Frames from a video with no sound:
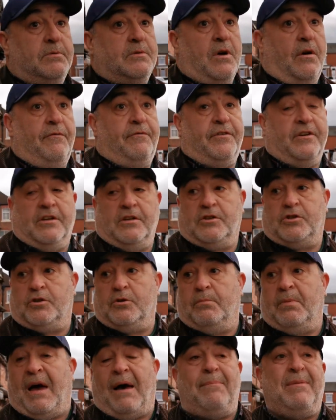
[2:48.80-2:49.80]
confidence
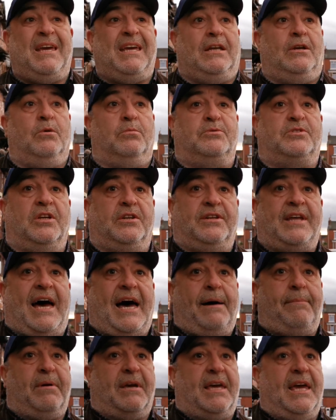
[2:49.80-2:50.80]
should be happening. Up to
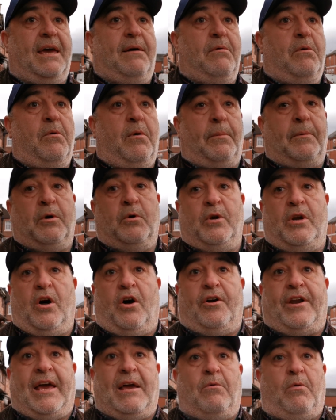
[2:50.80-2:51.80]
derby game, we were doing
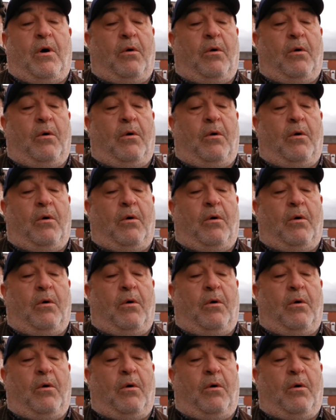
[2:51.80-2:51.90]
all right,